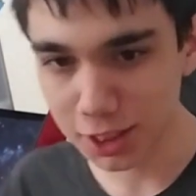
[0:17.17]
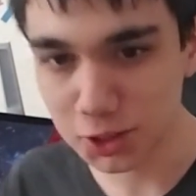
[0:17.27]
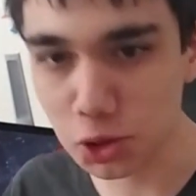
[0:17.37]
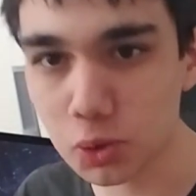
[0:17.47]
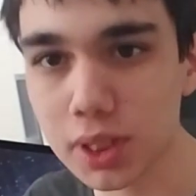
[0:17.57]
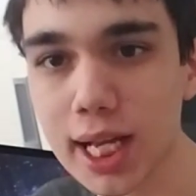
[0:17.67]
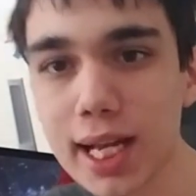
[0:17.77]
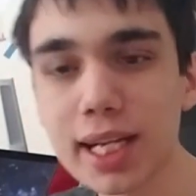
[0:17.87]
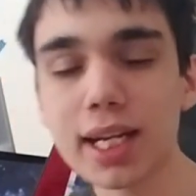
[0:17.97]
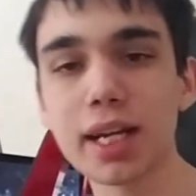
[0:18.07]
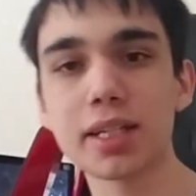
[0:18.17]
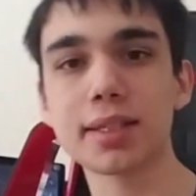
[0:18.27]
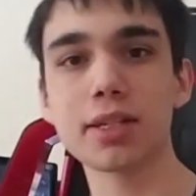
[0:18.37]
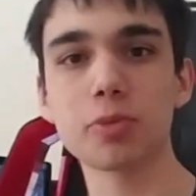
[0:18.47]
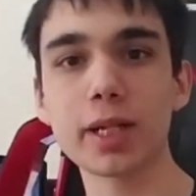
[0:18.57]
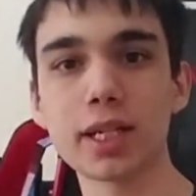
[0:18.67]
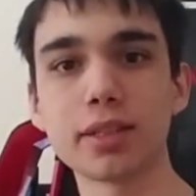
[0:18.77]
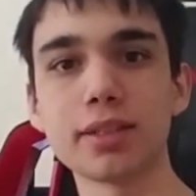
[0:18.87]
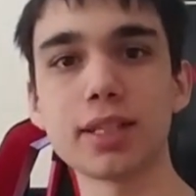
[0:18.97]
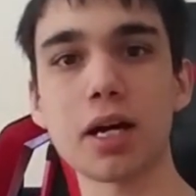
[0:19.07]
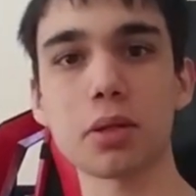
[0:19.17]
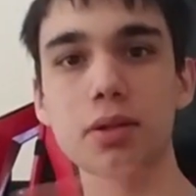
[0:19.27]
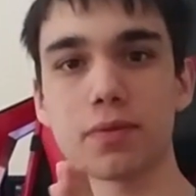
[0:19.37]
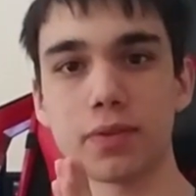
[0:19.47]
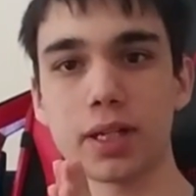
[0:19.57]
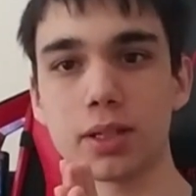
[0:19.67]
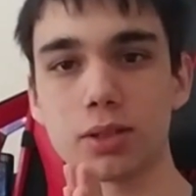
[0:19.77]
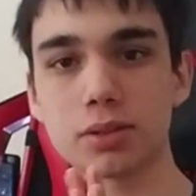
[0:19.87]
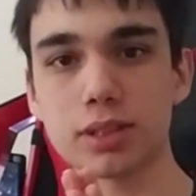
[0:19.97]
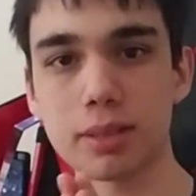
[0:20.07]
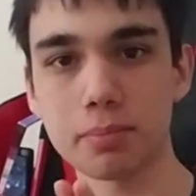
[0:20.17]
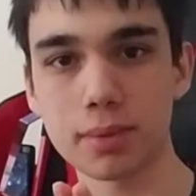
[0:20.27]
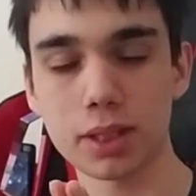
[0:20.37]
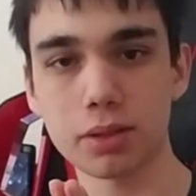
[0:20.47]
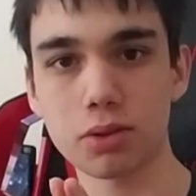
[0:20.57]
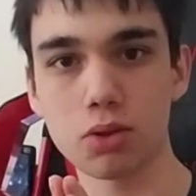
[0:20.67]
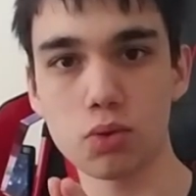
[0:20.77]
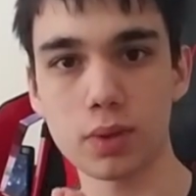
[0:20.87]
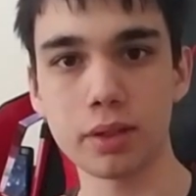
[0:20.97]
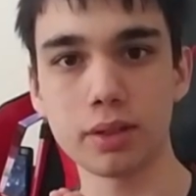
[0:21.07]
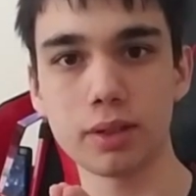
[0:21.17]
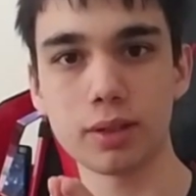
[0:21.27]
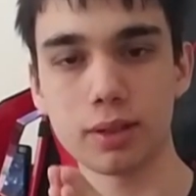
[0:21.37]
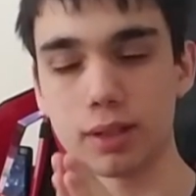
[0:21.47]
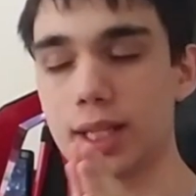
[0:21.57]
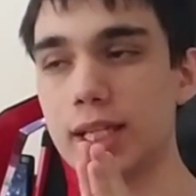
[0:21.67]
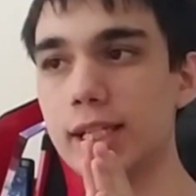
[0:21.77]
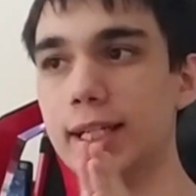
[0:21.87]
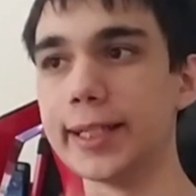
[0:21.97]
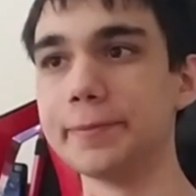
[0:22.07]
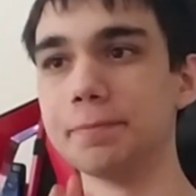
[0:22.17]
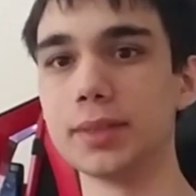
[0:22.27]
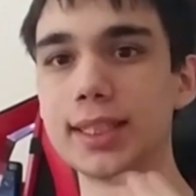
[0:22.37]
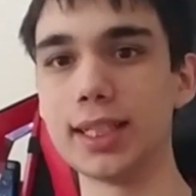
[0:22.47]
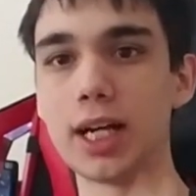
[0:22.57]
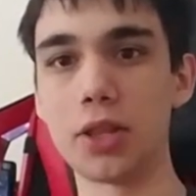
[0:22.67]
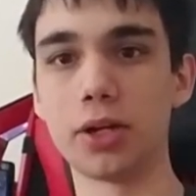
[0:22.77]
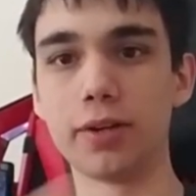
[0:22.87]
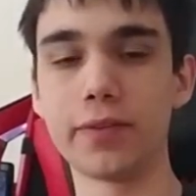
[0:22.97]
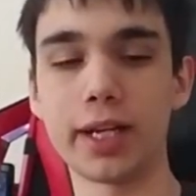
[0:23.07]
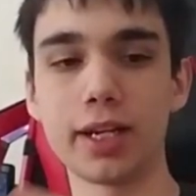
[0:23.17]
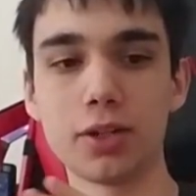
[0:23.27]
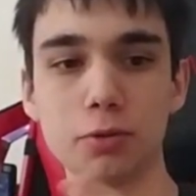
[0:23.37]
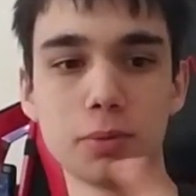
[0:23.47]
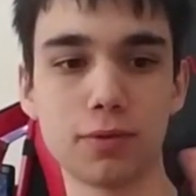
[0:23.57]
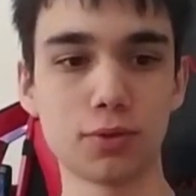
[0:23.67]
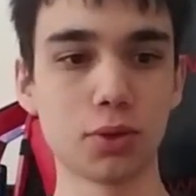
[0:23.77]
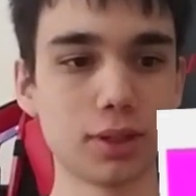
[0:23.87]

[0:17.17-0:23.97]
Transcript: so today I decided to make another video similar to what the um the other video before